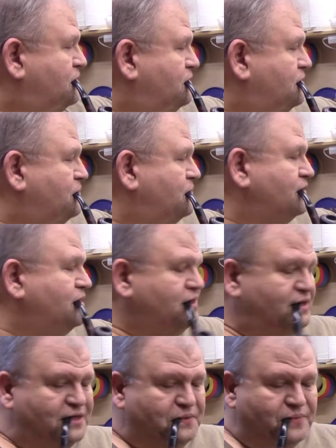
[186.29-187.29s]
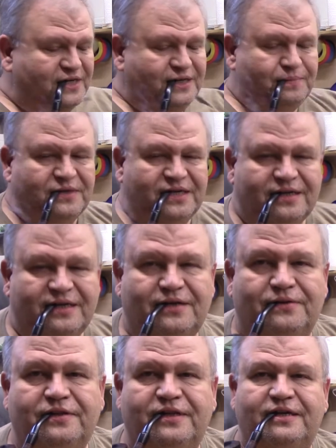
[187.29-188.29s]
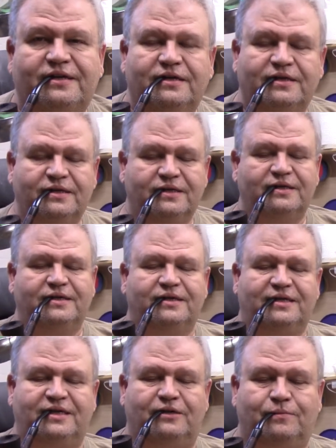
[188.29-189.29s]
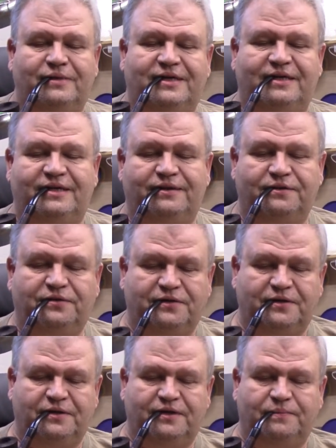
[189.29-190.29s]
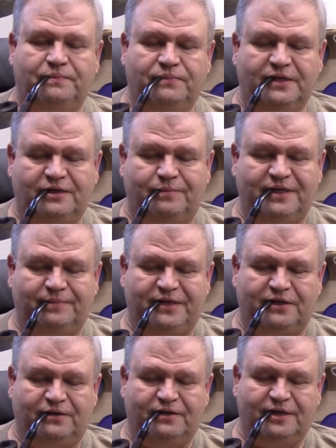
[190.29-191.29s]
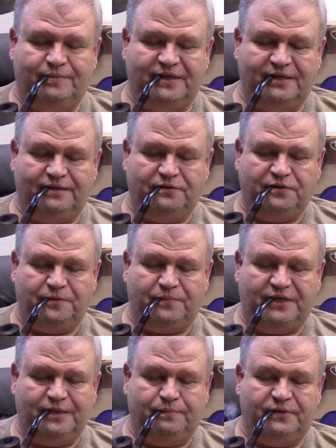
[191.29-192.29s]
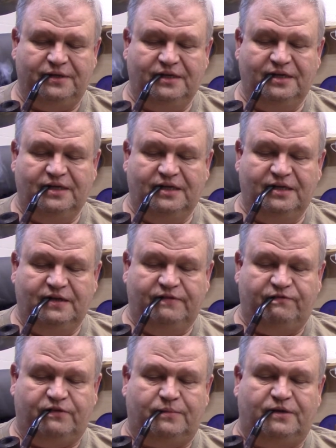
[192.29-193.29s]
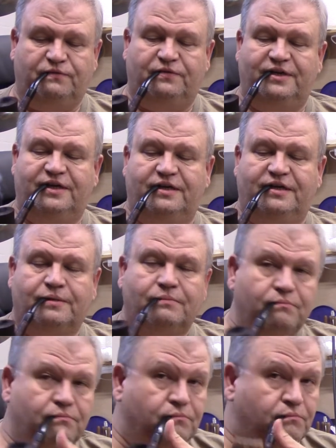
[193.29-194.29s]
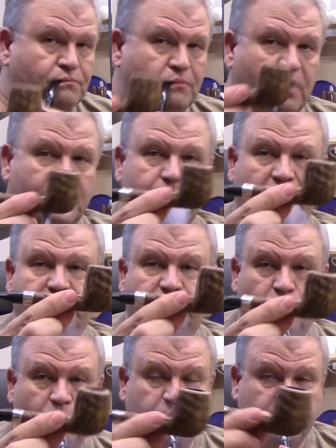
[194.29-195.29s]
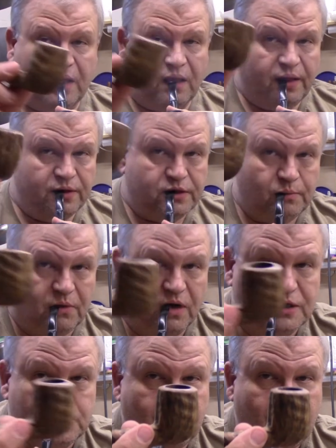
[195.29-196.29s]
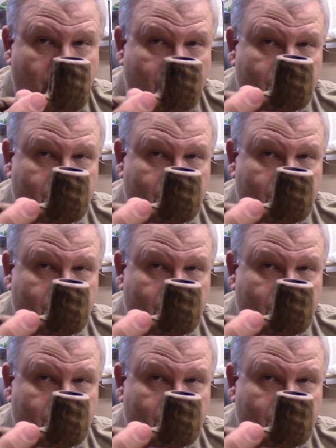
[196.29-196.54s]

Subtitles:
So I'm working on this pipe. I don't think he'll mind. He'll mind me talking about it. This is a pipe from our friend Pipepool. It's a Marksman.